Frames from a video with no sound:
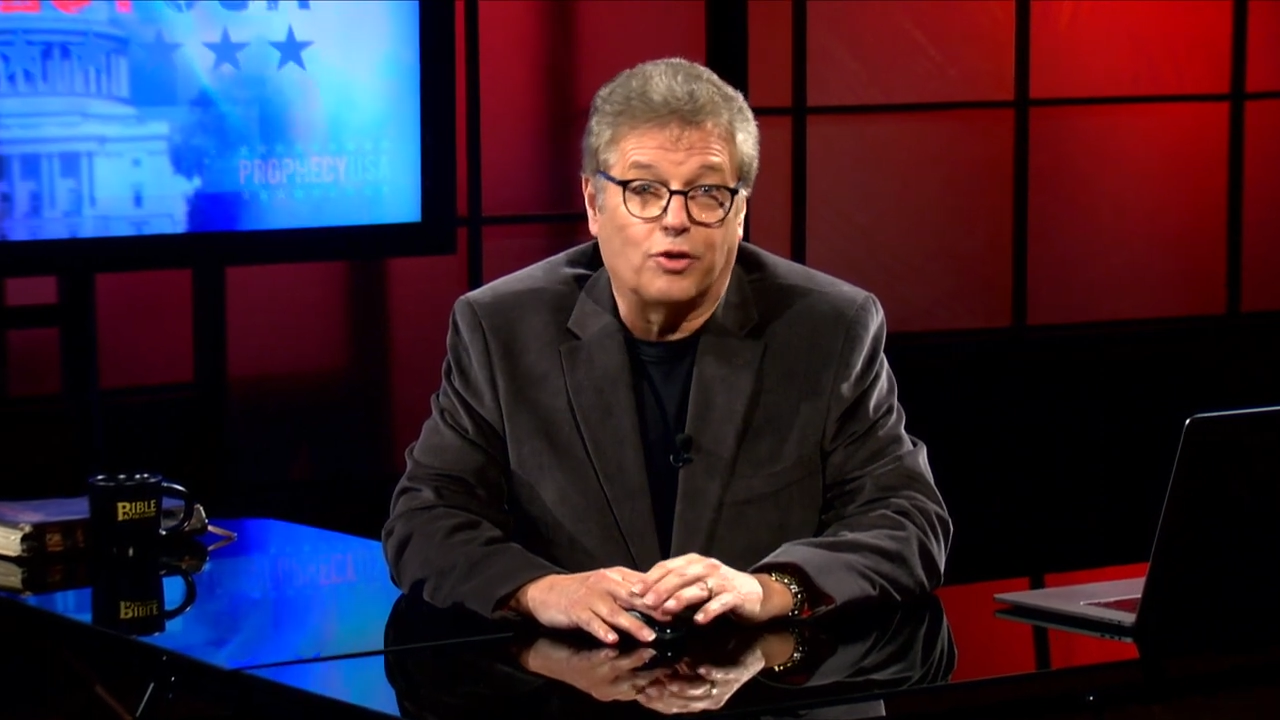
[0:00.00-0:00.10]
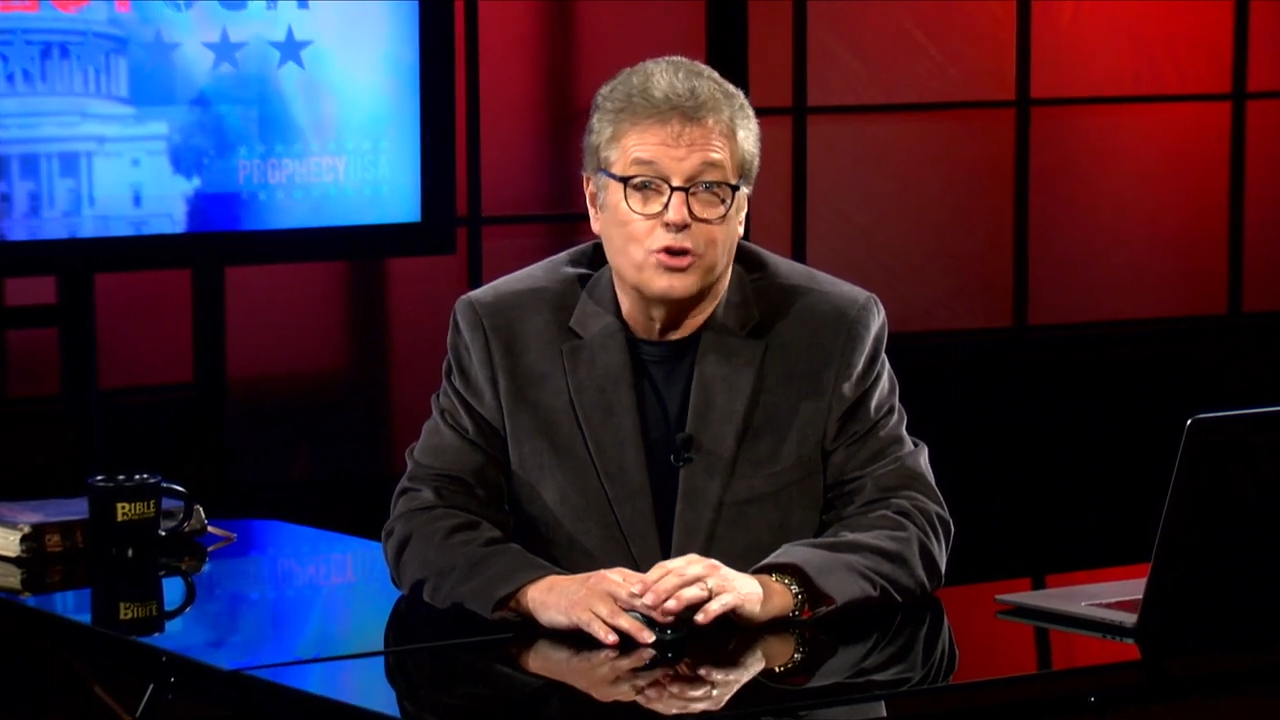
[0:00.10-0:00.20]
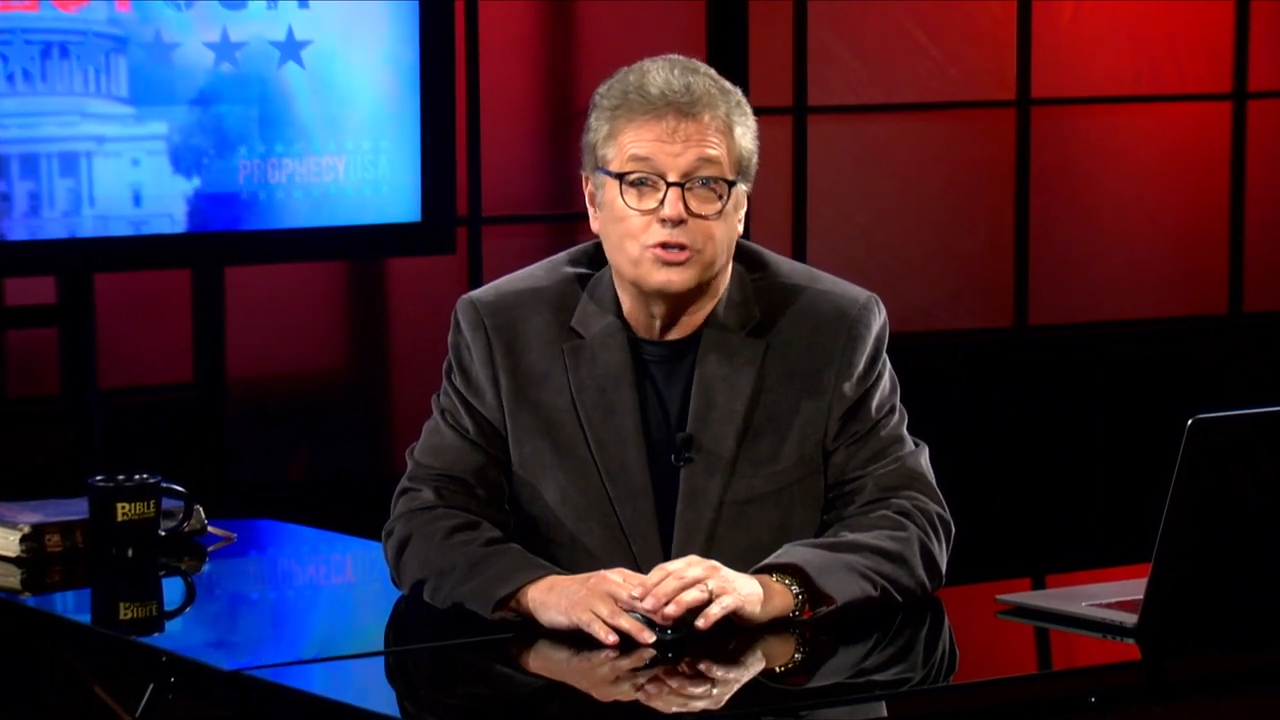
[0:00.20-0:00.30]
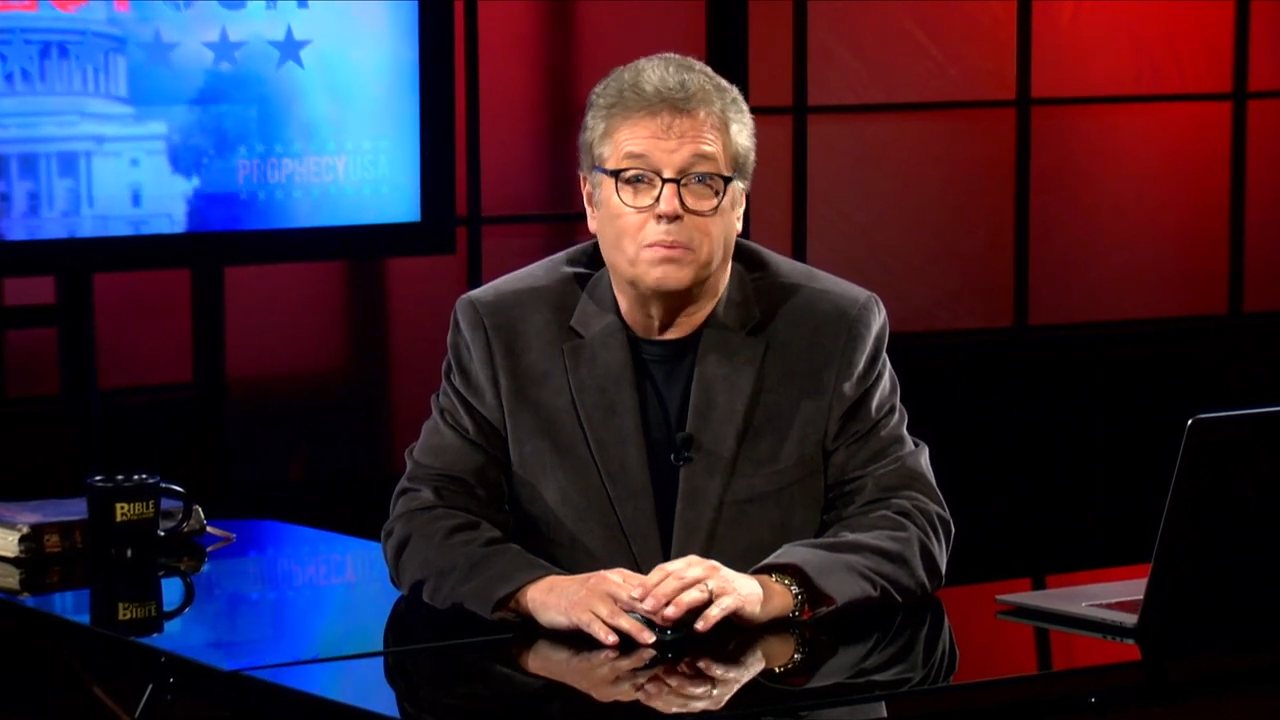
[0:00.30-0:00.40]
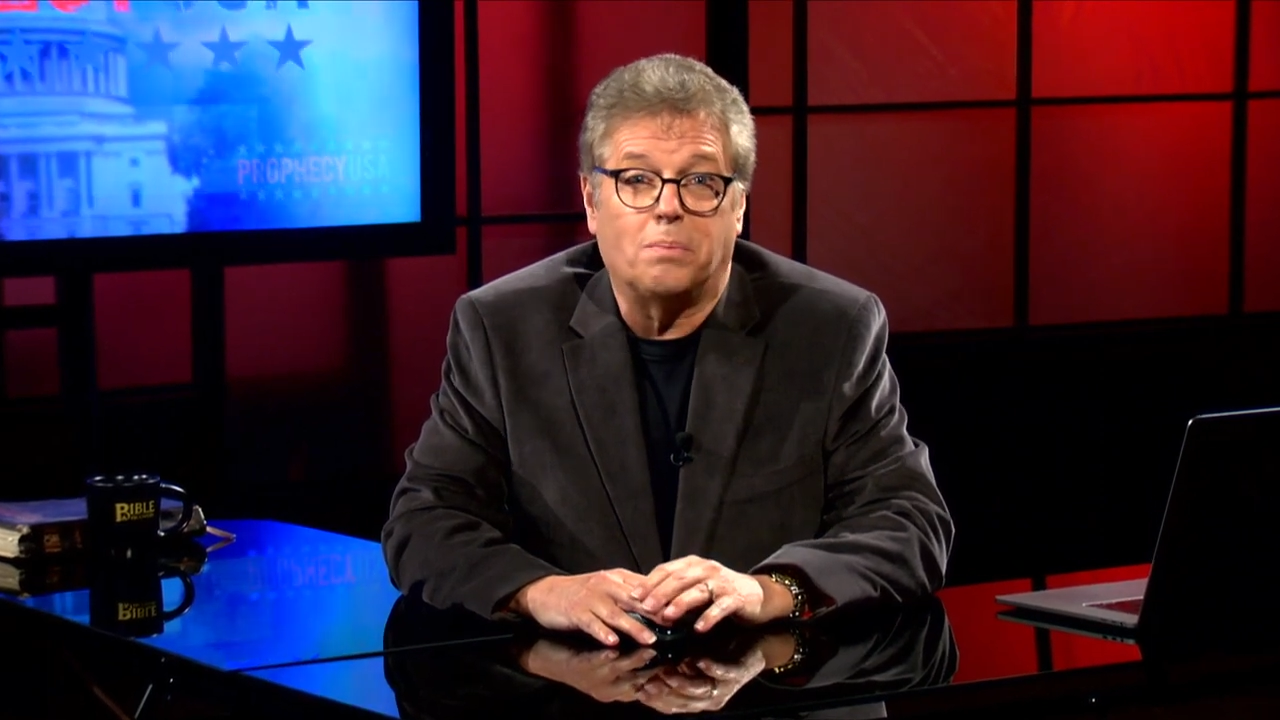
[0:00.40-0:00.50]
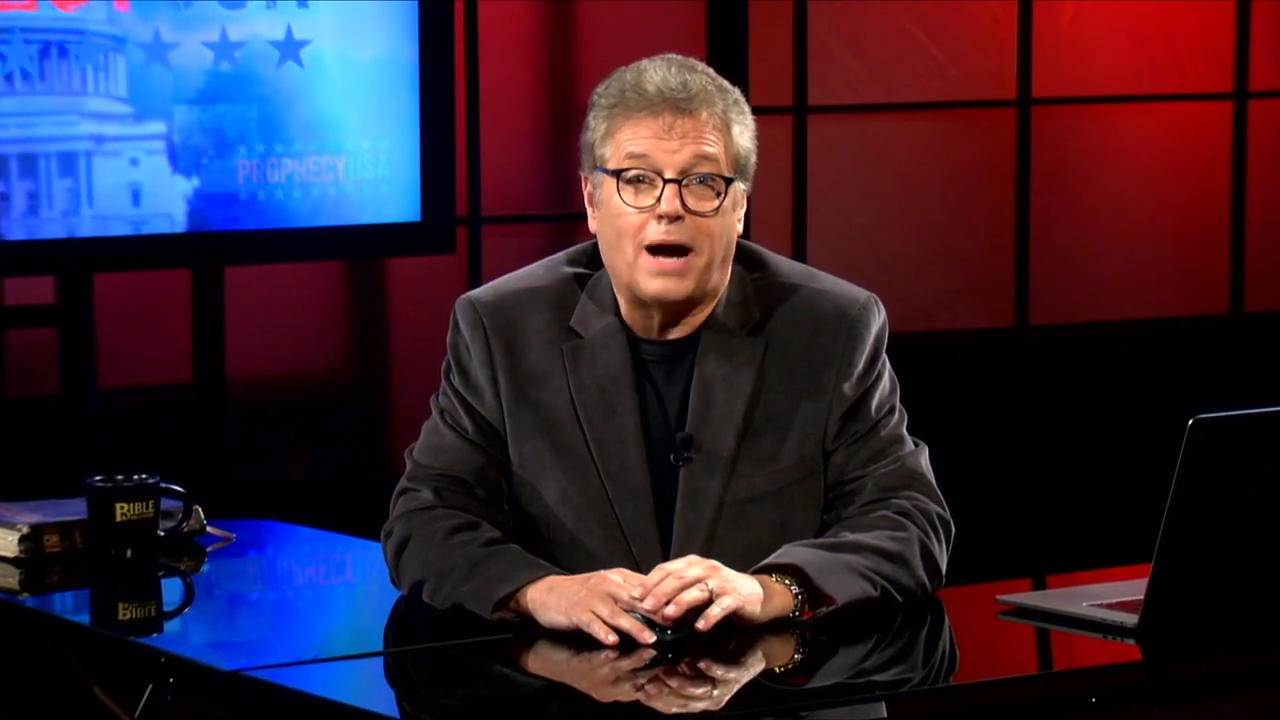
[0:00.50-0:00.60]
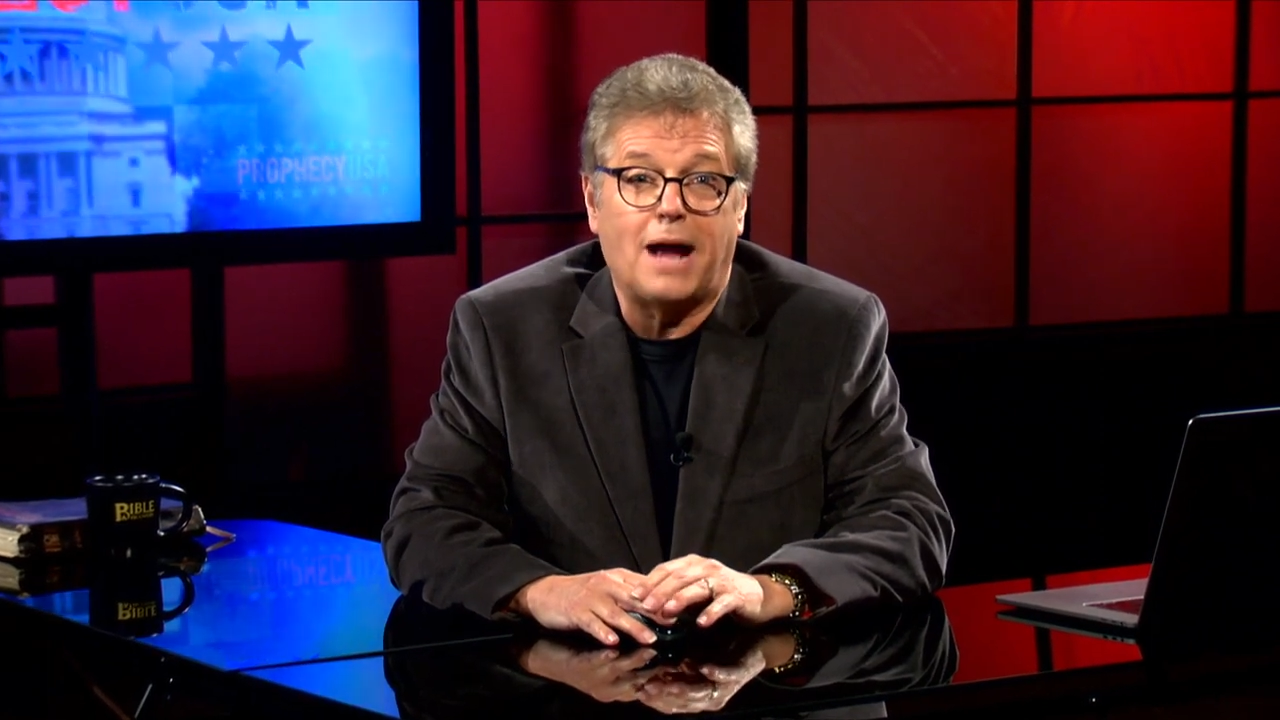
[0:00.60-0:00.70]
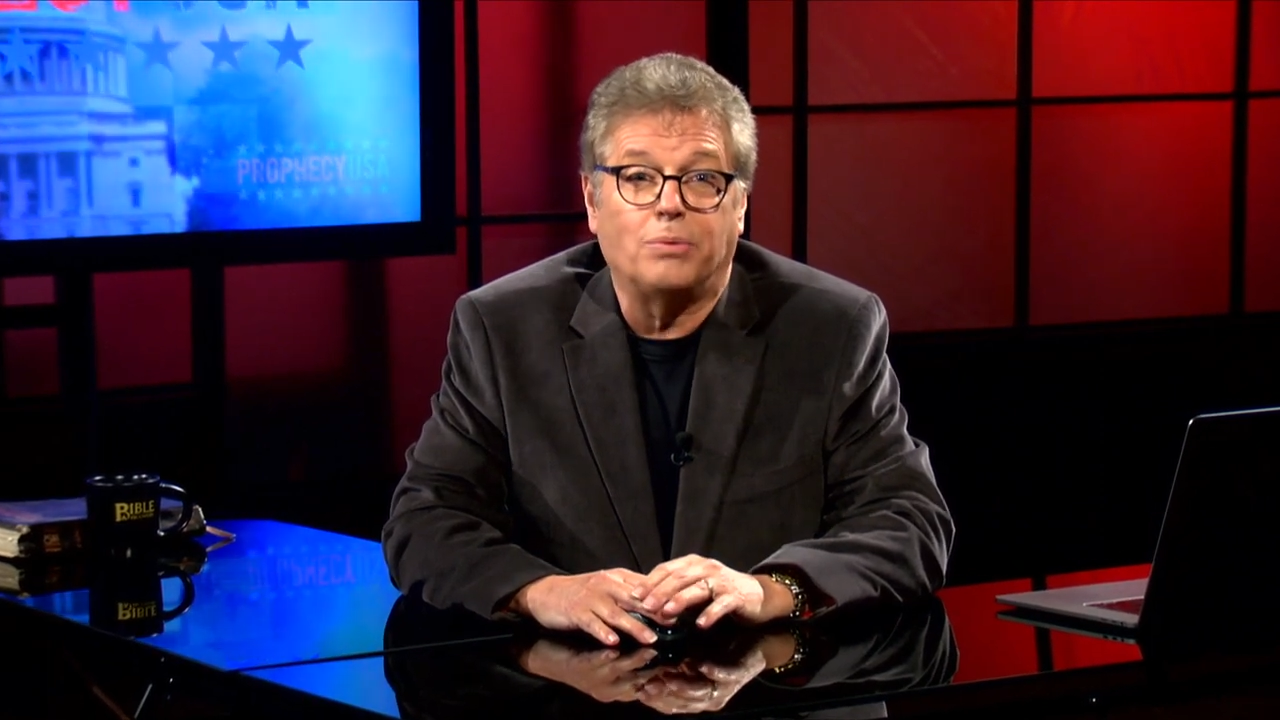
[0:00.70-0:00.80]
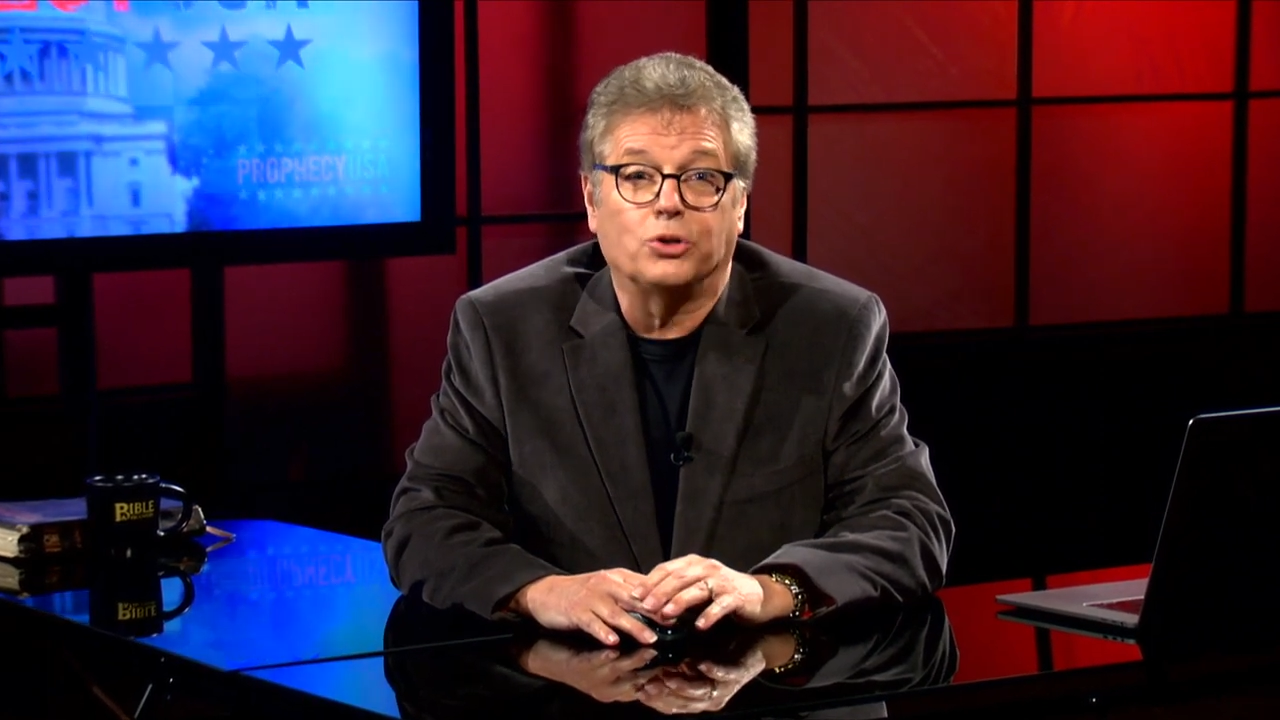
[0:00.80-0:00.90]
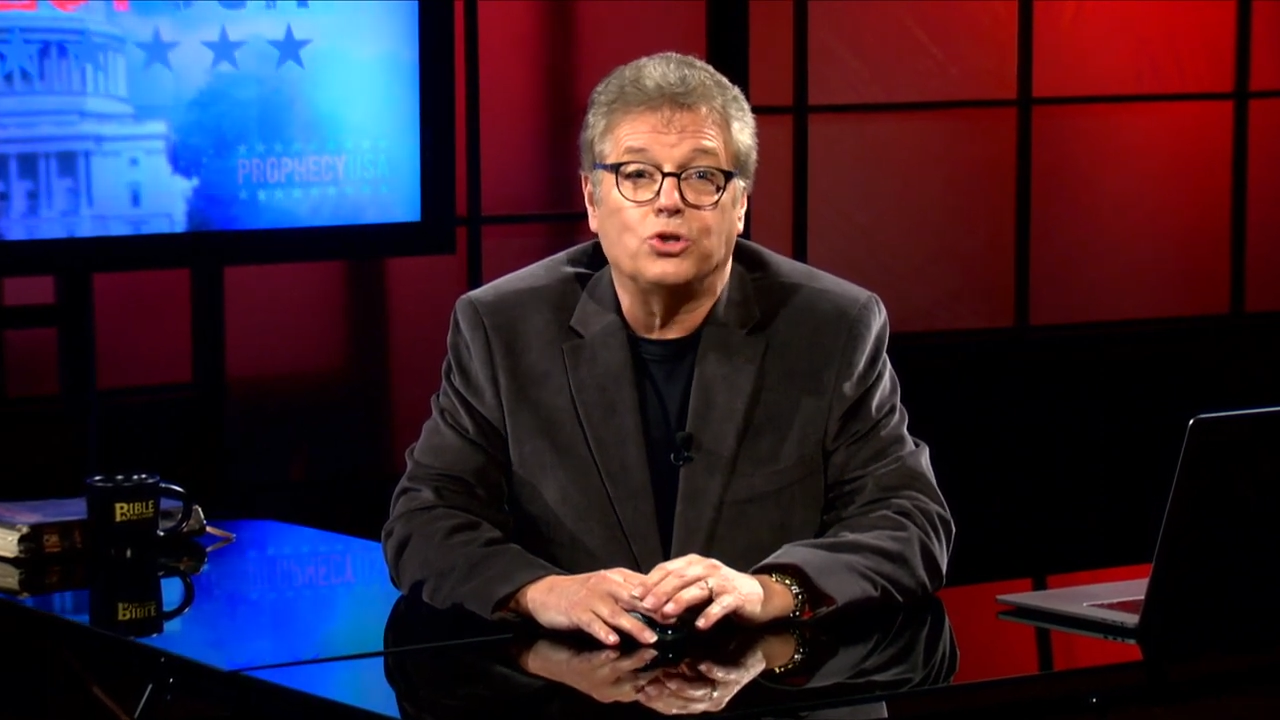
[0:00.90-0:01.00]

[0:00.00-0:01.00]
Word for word: Version Bible